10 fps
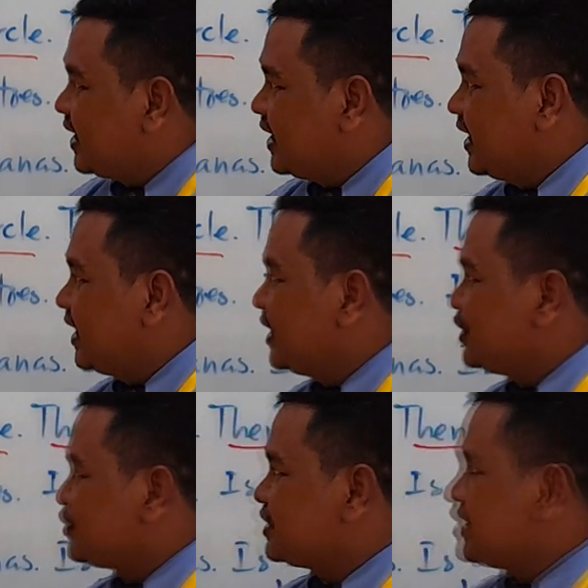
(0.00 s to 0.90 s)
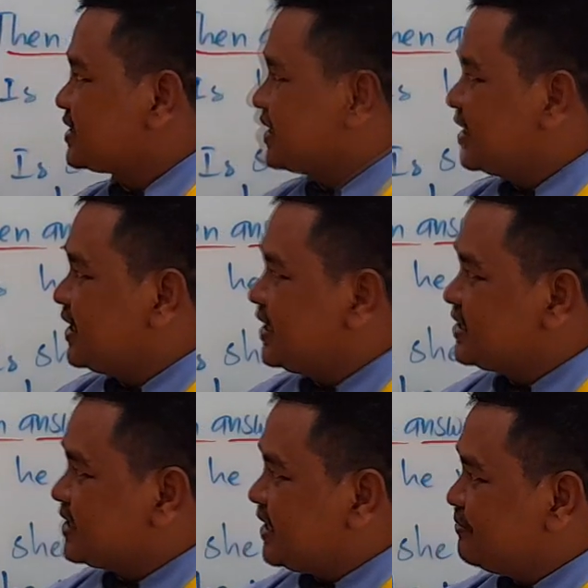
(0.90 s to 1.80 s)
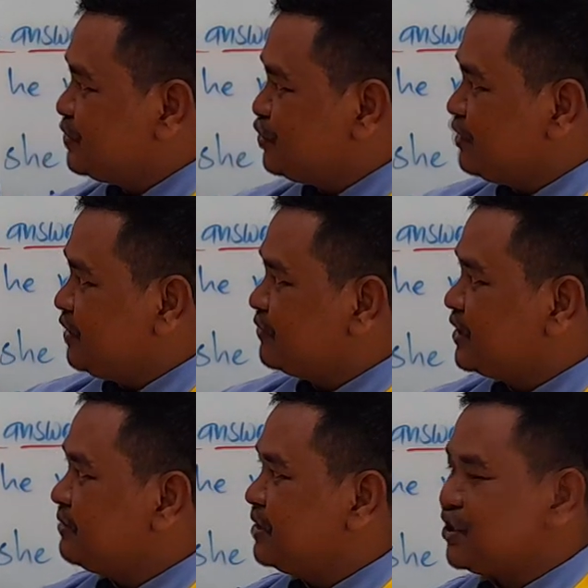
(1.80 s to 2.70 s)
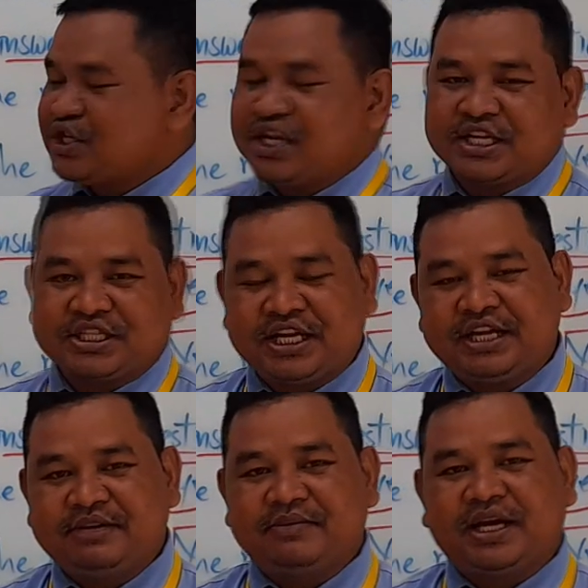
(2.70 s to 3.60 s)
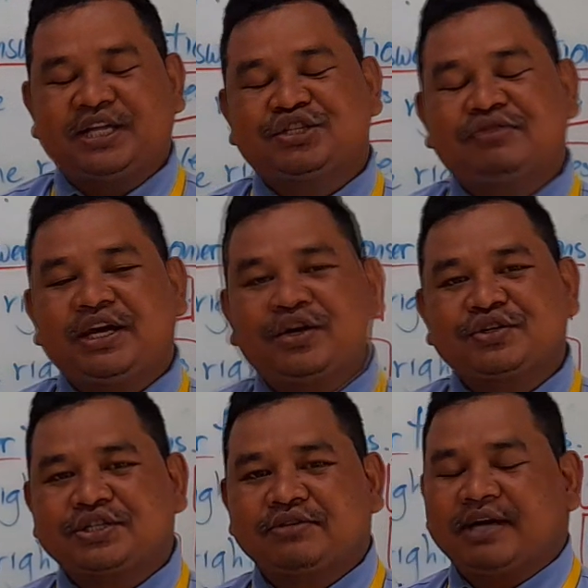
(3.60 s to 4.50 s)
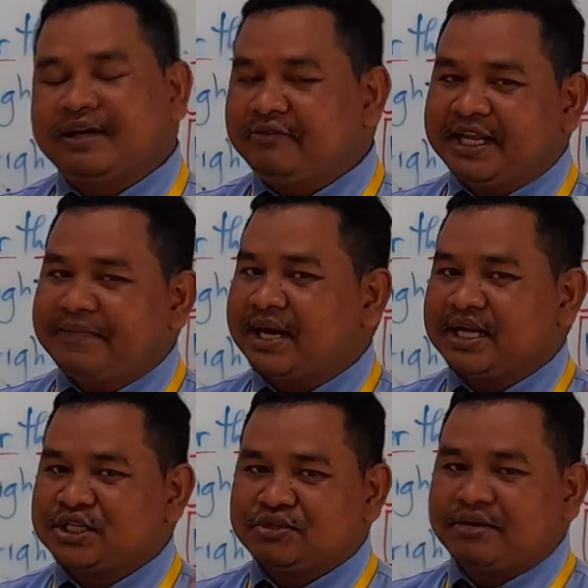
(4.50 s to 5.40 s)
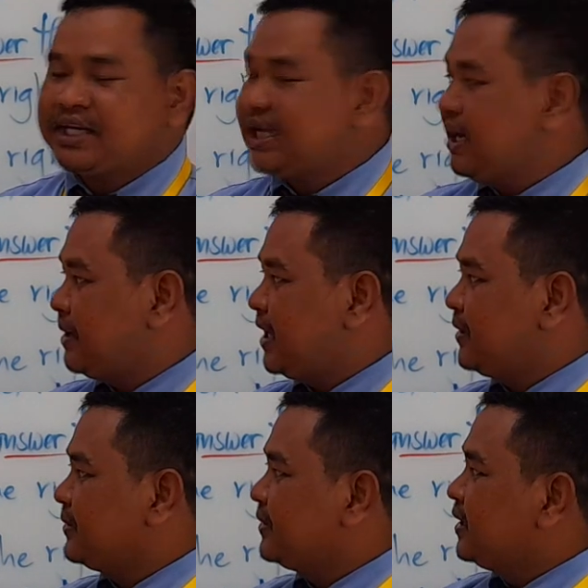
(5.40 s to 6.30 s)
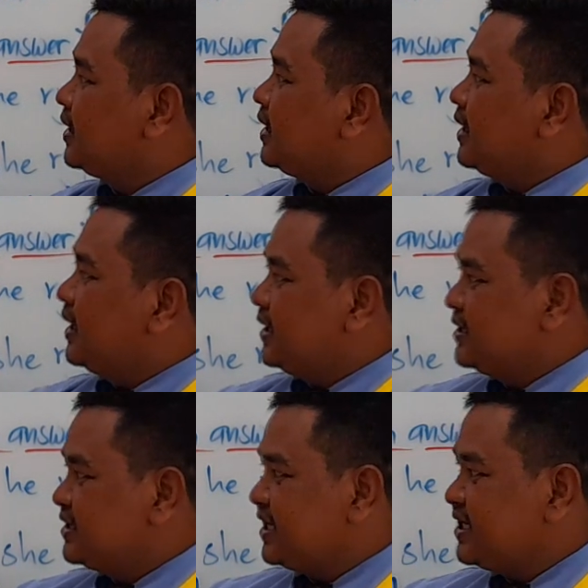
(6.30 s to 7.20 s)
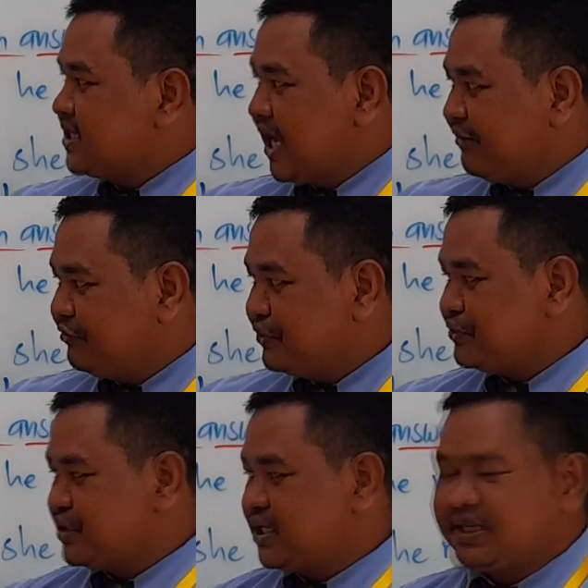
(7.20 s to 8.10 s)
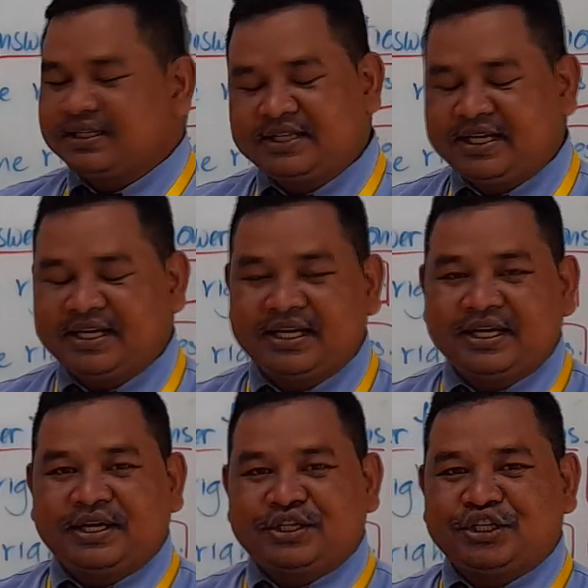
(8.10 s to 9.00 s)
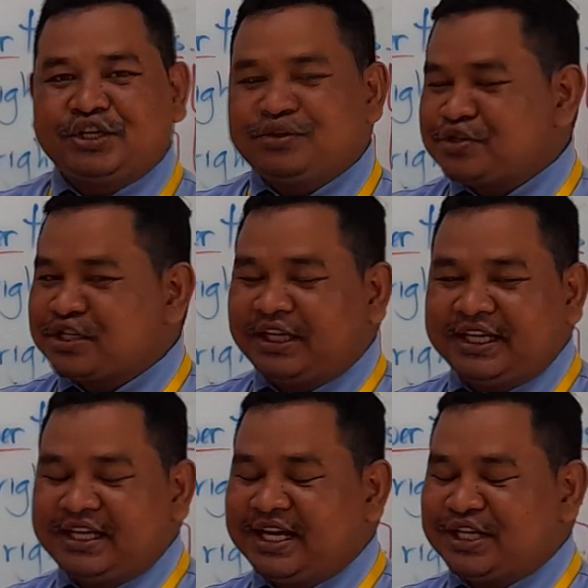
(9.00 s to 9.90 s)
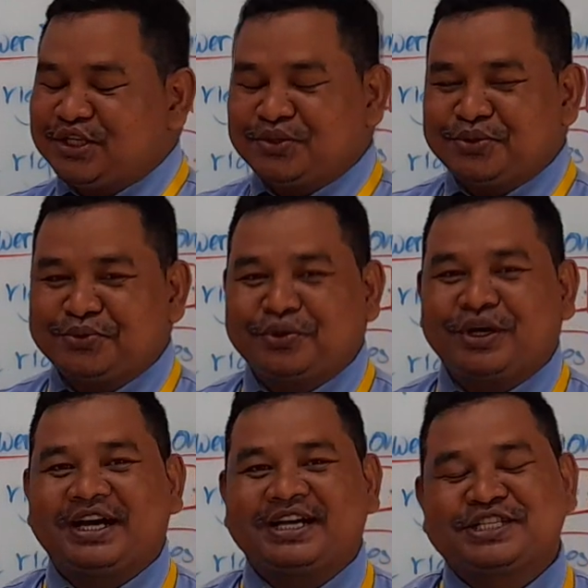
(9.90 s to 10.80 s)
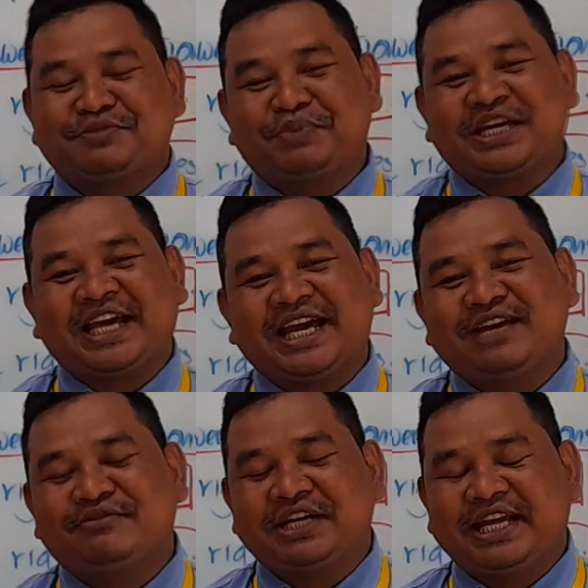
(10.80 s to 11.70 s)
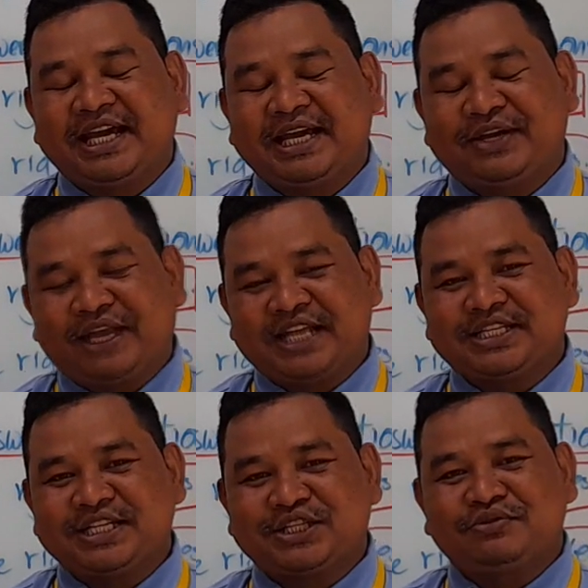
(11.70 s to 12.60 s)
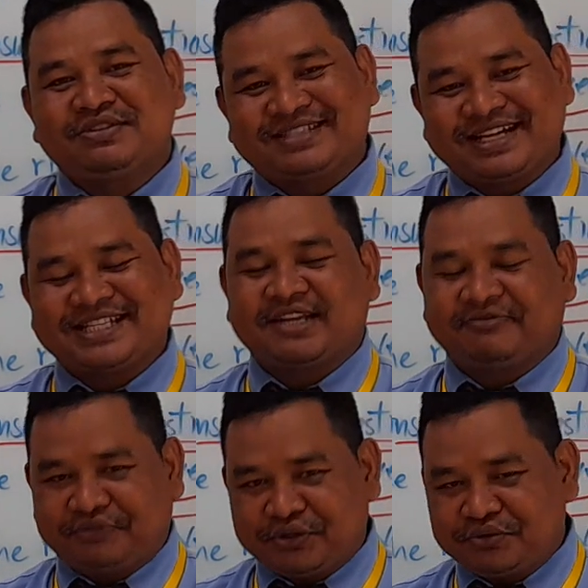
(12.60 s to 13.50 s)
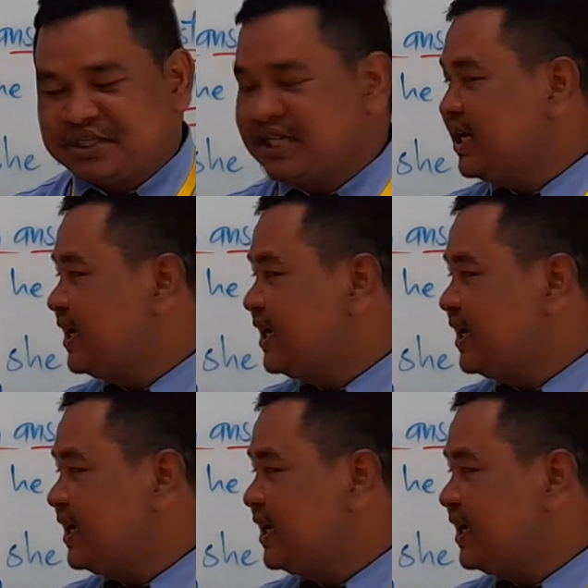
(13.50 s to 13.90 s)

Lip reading: you still study the same Unit 1, means snack time. And today also, I will demonstrate about the taste of food. You know, usually that you speak every day related to the taste of food.